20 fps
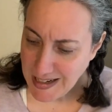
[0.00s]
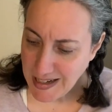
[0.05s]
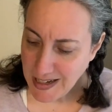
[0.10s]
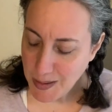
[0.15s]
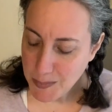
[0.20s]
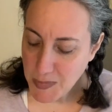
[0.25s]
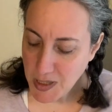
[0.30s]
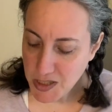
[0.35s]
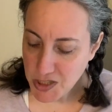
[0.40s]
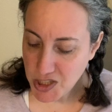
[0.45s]

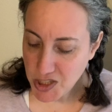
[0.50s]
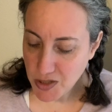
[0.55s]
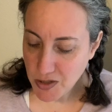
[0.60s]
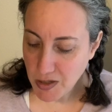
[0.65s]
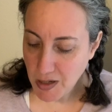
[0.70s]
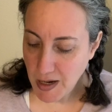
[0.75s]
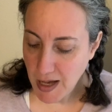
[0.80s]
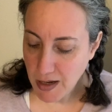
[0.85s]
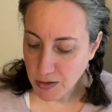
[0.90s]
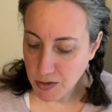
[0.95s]
I'm not sure
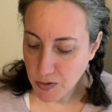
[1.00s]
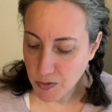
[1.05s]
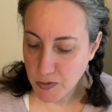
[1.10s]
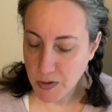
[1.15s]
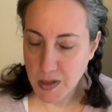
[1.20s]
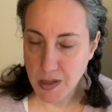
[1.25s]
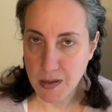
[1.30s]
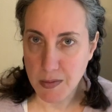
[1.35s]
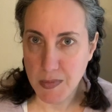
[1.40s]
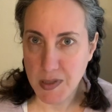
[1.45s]
their
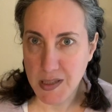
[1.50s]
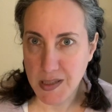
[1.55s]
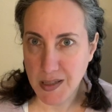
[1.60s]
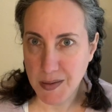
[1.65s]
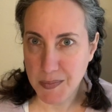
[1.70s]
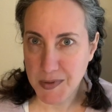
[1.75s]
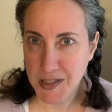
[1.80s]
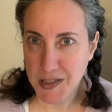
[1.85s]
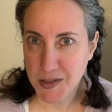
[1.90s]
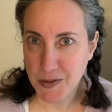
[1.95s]
algorithm is
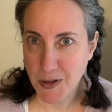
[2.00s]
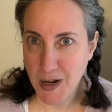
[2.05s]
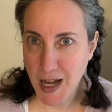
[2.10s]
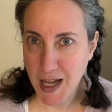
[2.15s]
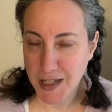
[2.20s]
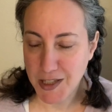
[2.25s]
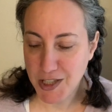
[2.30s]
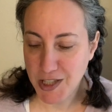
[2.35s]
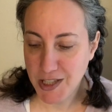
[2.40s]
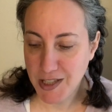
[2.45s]
up to
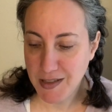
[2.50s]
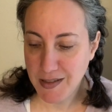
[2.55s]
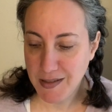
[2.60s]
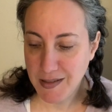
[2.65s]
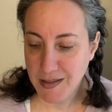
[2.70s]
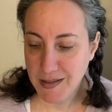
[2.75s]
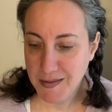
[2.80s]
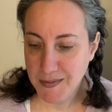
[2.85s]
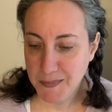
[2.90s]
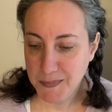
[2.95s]
scratch.
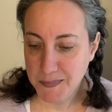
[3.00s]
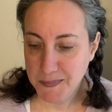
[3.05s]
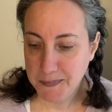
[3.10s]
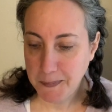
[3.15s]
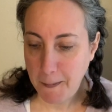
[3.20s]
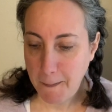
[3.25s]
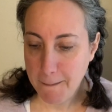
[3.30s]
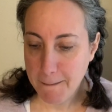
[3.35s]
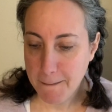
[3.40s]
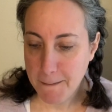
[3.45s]

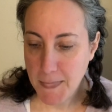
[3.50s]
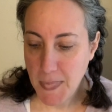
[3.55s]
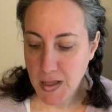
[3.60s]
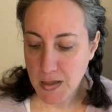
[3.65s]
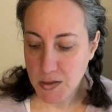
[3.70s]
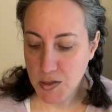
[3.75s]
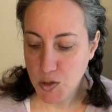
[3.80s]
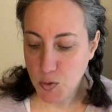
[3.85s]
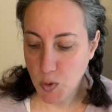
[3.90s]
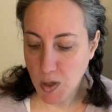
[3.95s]

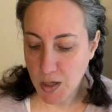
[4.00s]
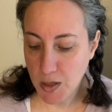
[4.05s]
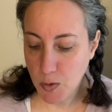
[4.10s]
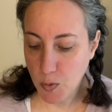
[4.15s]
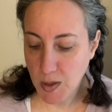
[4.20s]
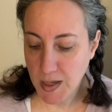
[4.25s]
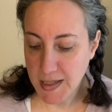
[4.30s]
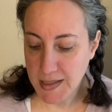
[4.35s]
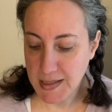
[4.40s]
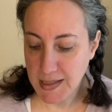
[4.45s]
Do you want to know
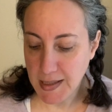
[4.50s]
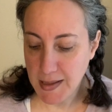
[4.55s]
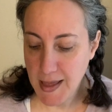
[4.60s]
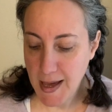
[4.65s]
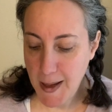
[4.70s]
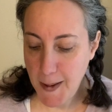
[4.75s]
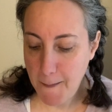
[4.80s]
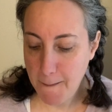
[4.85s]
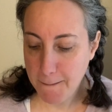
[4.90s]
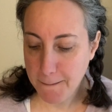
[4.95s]
why I said
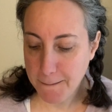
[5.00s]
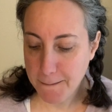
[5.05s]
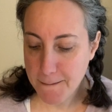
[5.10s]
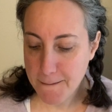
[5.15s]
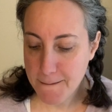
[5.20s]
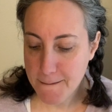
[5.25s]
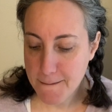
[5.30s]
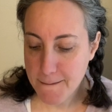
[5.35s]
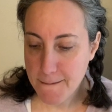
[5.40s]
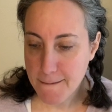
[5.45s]
that?
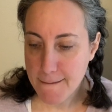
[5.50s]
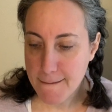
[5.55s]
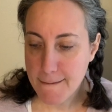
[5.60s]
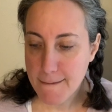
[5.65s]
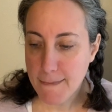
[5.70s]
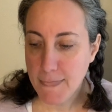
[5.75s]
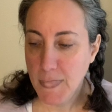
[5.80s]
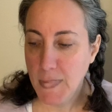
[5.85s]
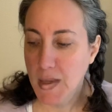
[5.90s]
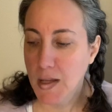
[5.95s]

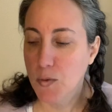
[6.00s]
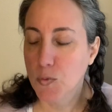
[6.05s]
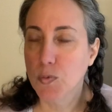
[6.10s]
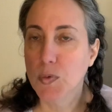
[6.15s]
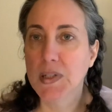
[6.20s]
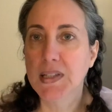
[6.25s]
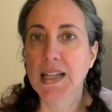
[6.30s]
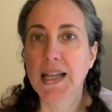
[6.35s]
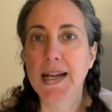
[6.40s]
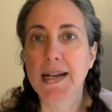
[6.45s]

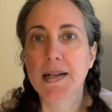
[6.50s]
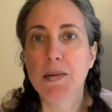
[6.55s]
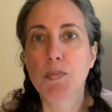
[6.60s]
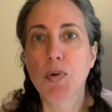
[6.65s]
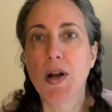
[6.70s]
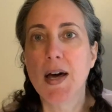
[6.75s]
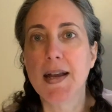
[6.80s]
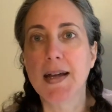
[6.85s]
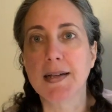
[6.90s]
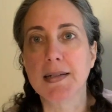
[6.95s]
Related
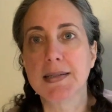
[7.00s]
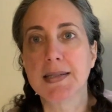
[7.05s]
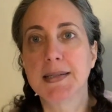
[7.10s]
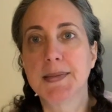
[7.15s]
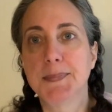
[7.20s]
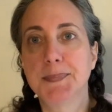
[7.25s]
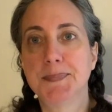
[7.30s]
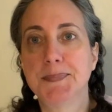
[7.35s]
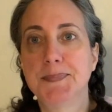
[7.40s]
products.